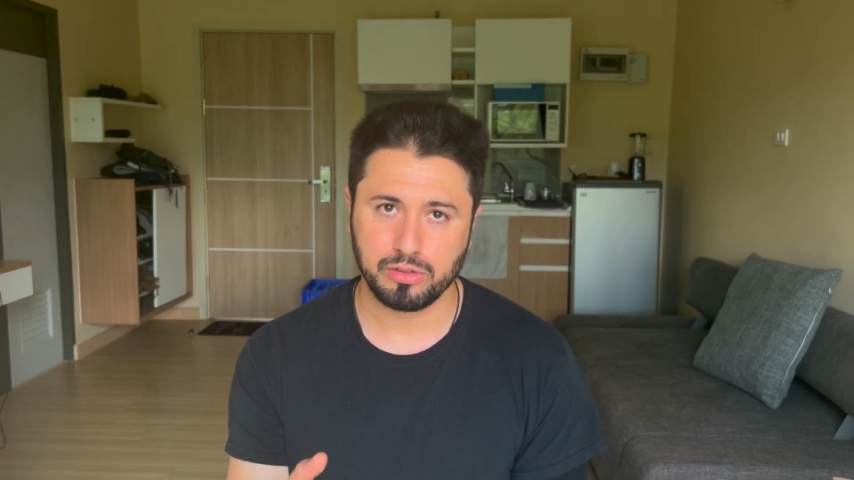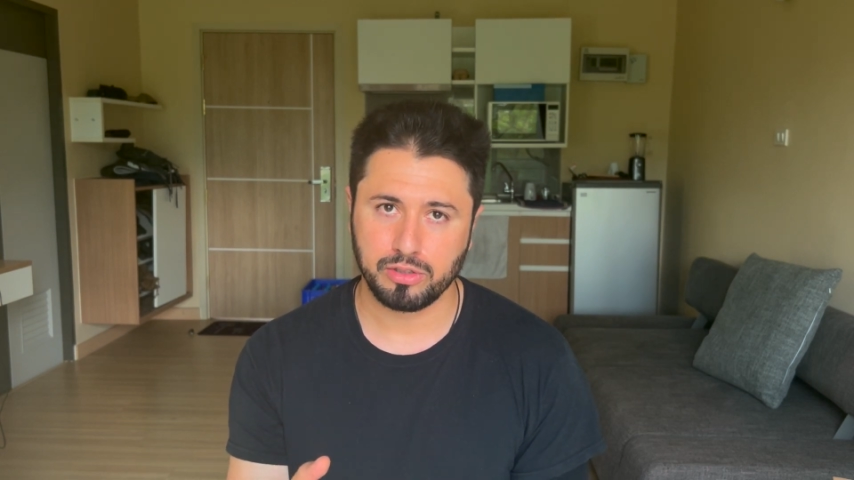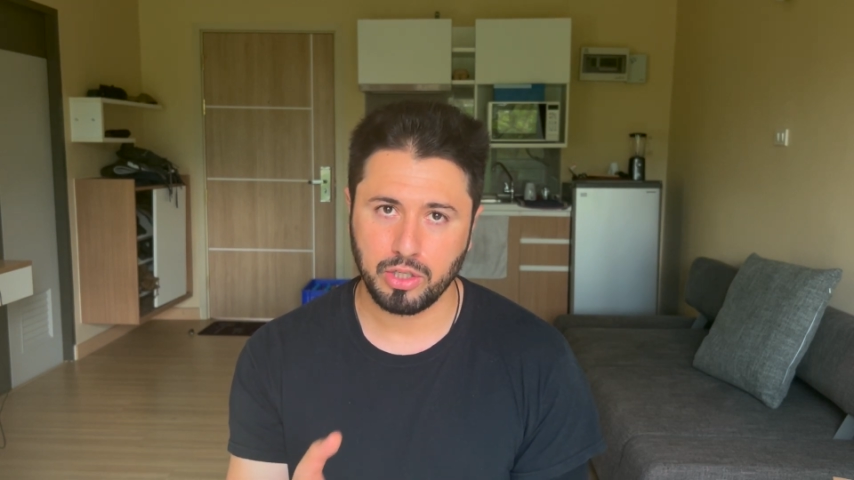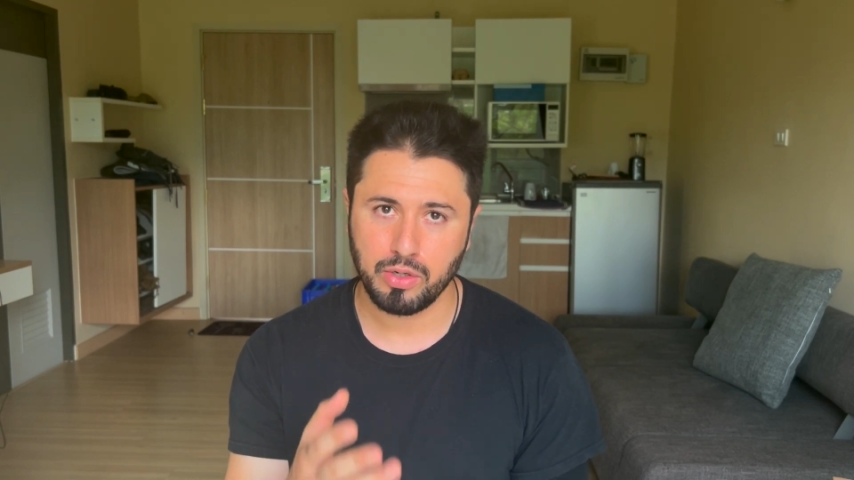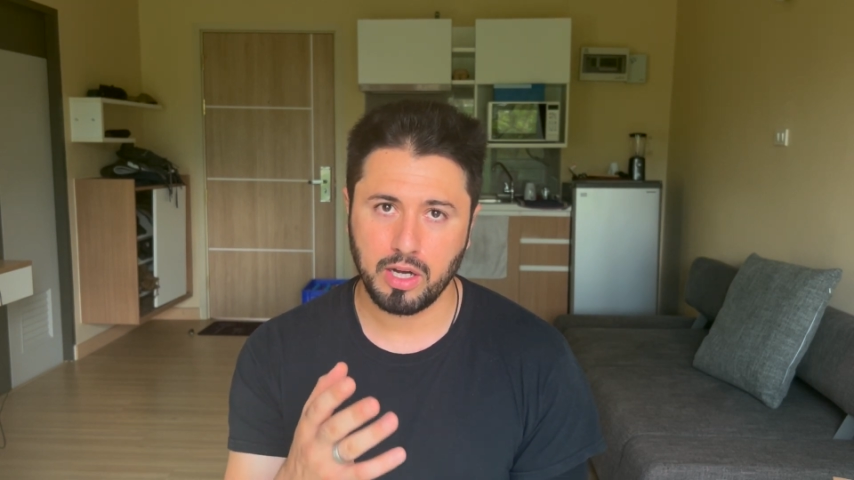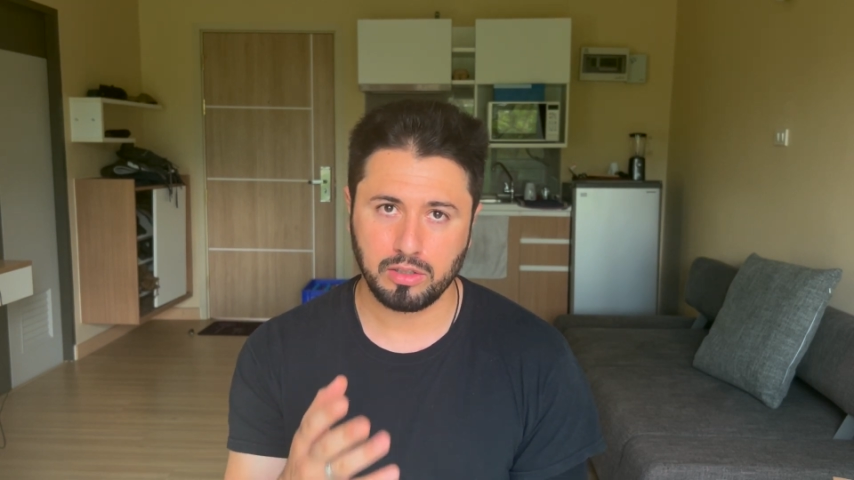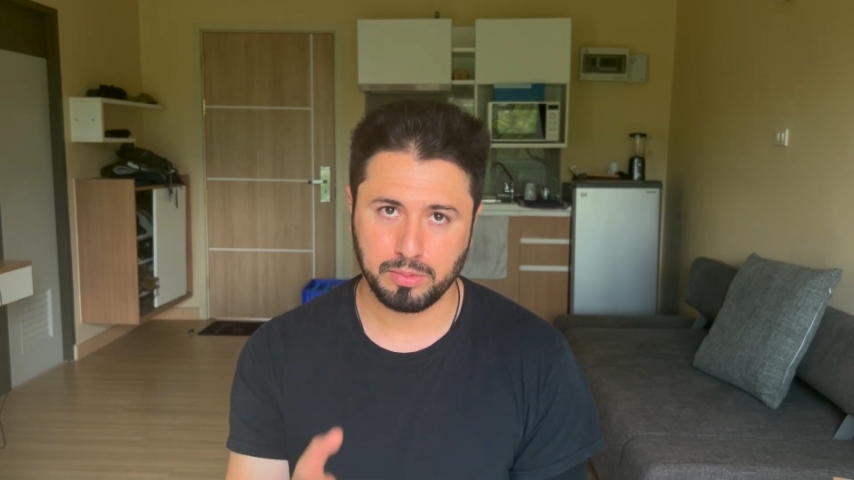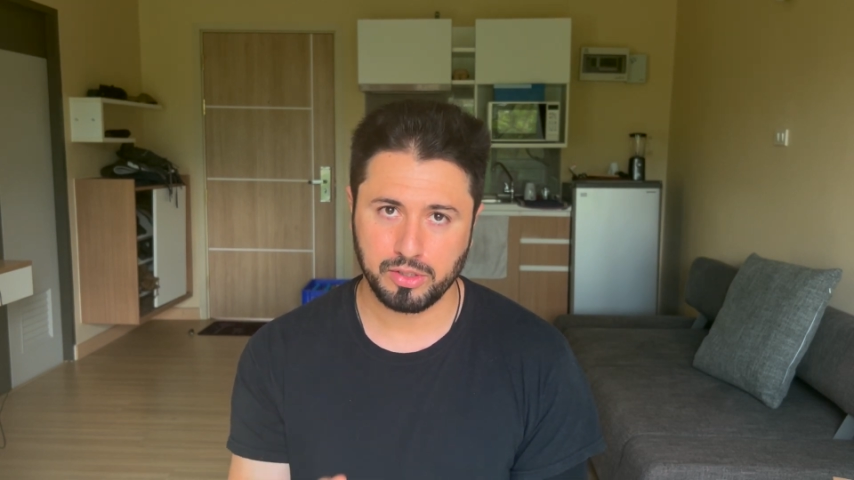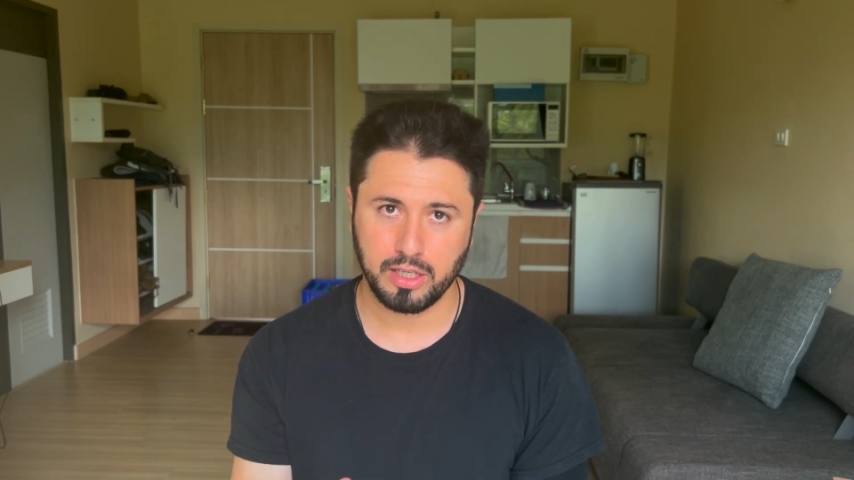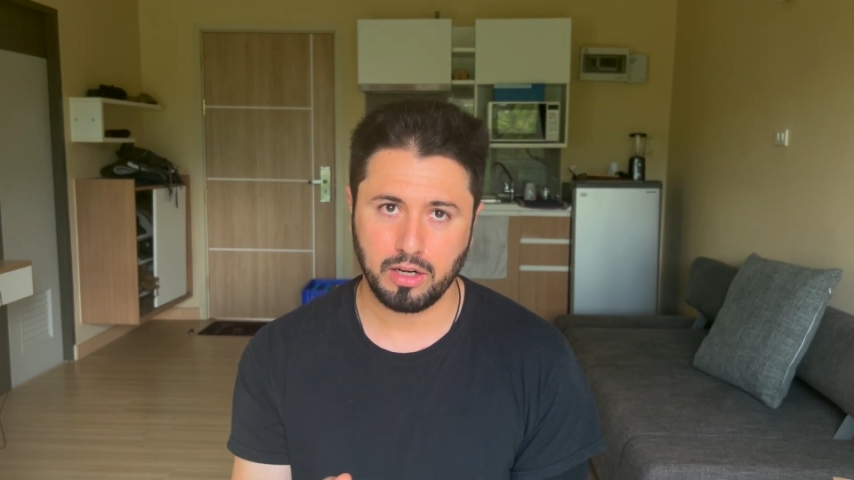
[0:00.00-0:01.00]
to go
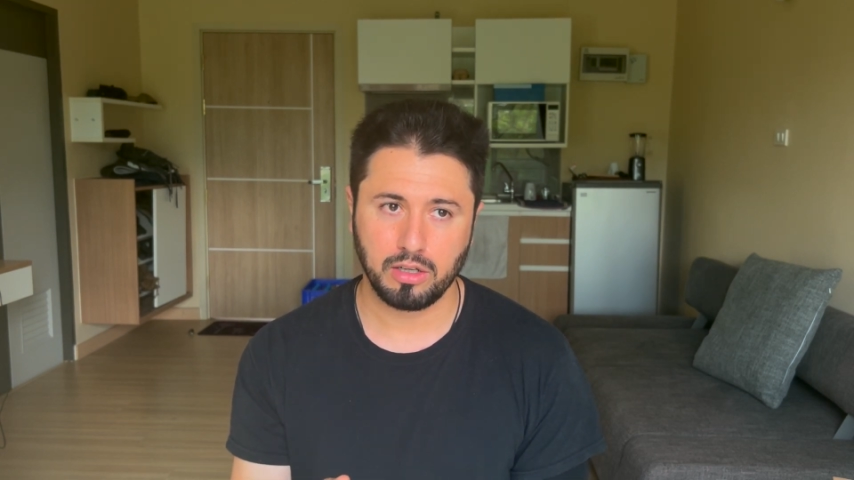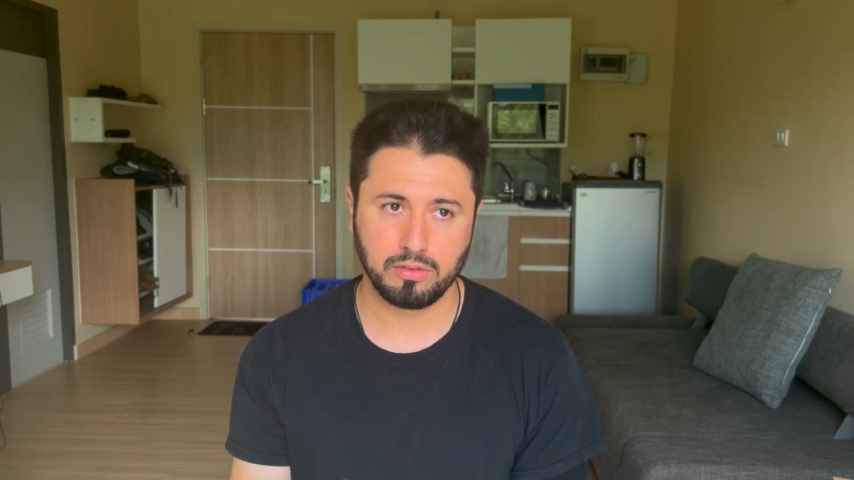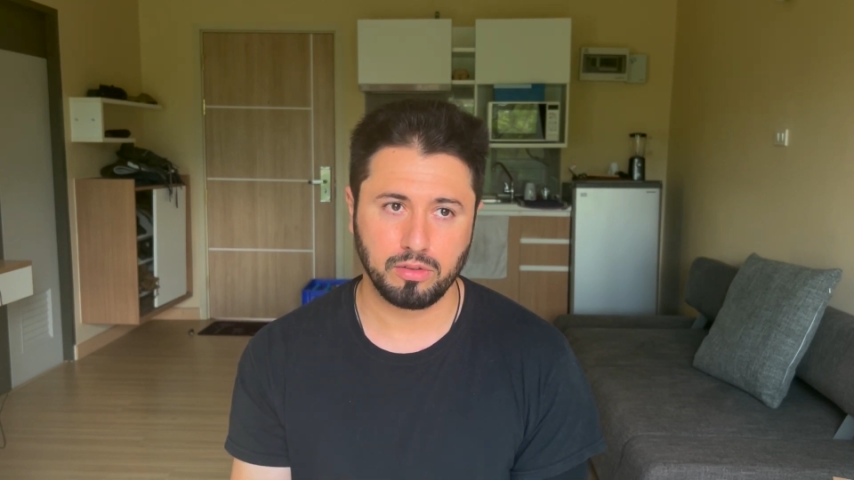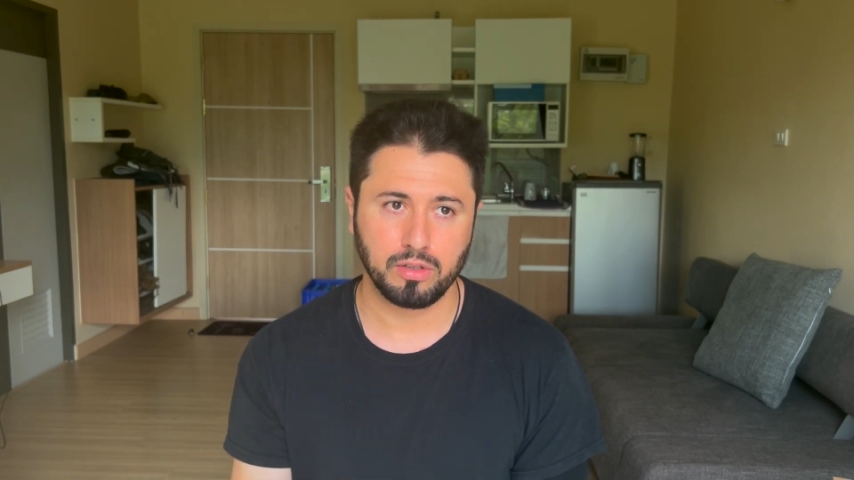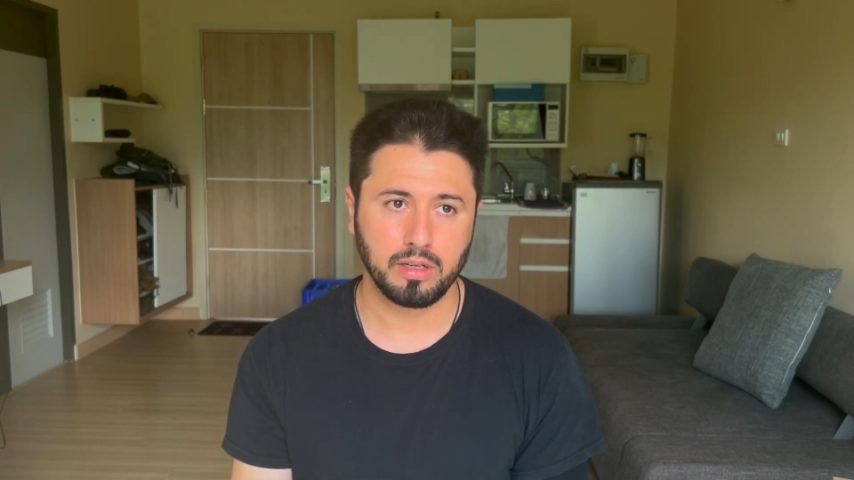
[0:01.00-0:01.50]
100% carnivore.